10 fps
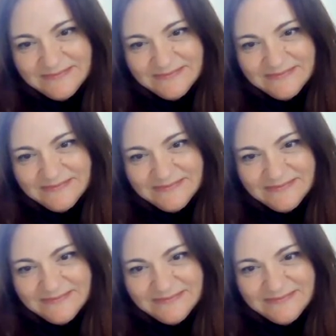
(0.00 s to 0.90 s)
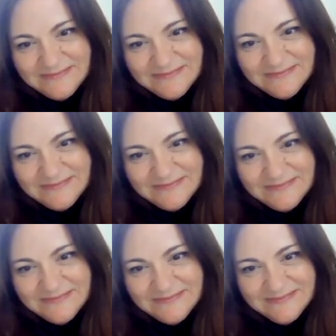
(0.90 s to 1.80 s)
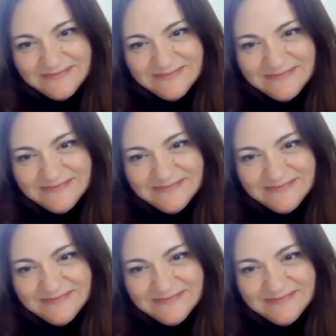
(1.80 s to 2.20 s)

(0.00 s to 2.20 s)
The person shown says nothing.